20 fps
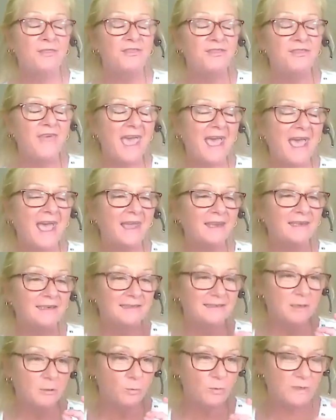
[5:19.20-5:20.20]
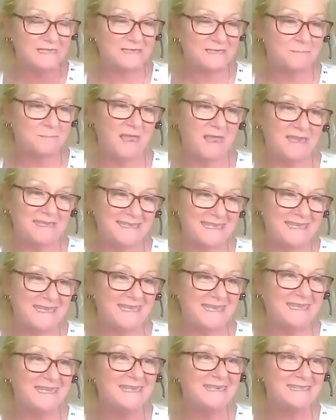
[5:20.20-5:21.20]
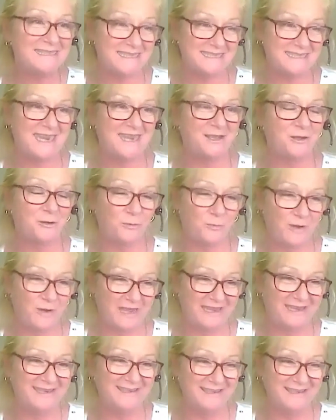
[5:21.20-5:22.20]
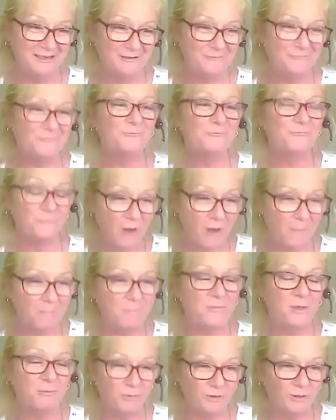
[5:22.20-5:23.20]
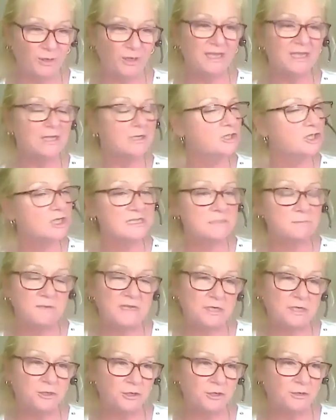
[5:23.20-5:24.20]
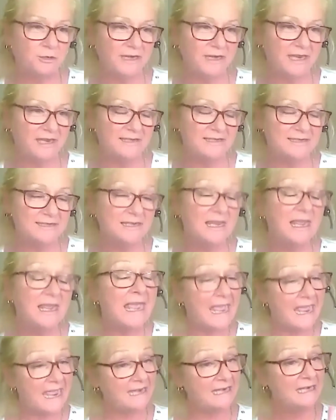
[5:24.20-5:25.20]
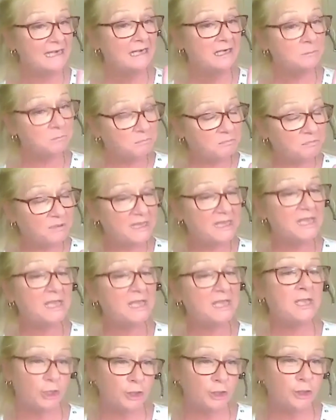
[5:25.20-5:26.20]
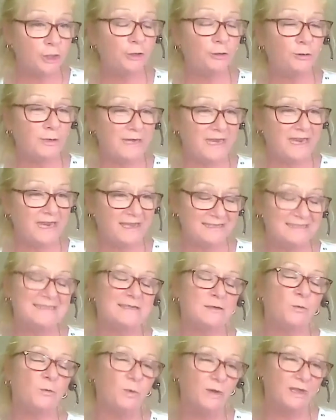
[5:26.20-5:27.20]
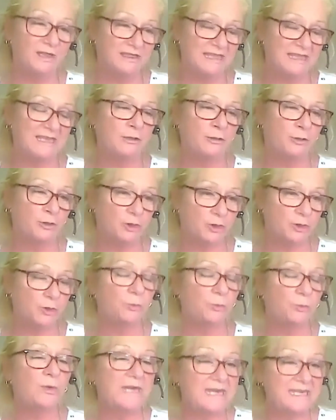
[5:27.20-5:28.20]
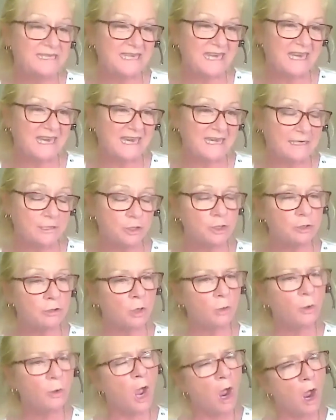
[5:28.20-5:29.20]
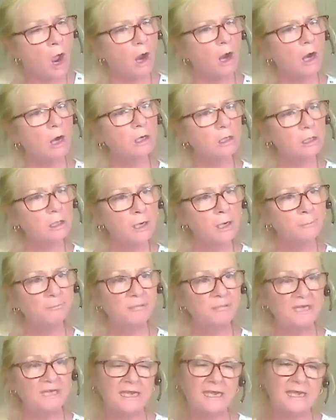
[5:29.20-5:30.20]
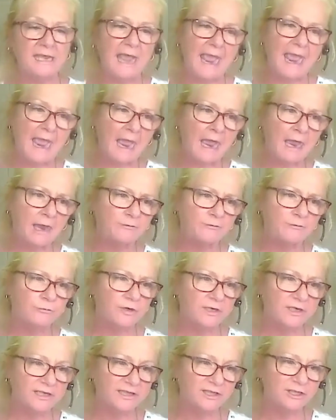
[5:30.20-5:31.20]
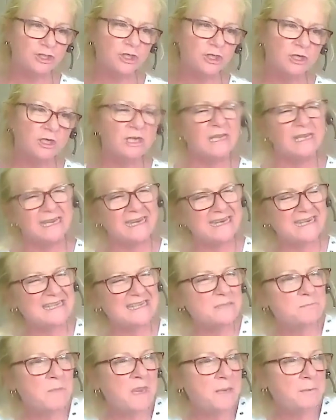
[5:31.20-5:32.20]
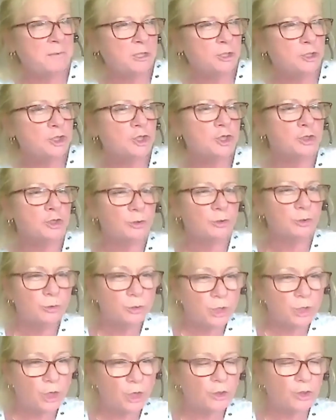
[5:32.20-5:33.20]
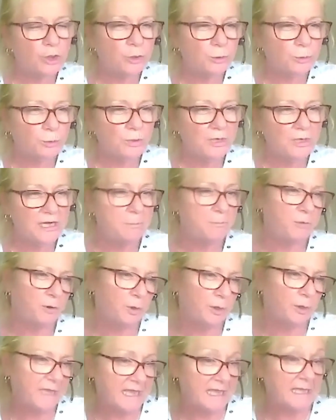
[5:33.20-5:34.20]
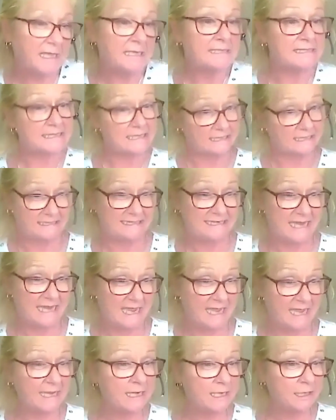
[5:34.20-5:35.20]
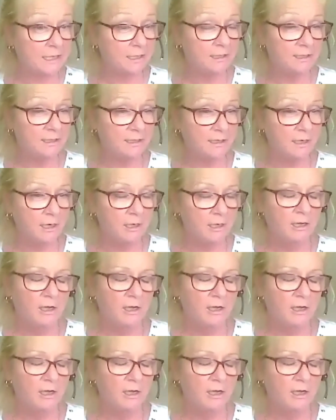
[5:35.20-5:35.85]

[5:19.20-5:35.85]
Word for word: And that was my key takeaway from the book. It. Just be curious. And in being curious within three days, you know, our company average is maybe two to three bookings a day.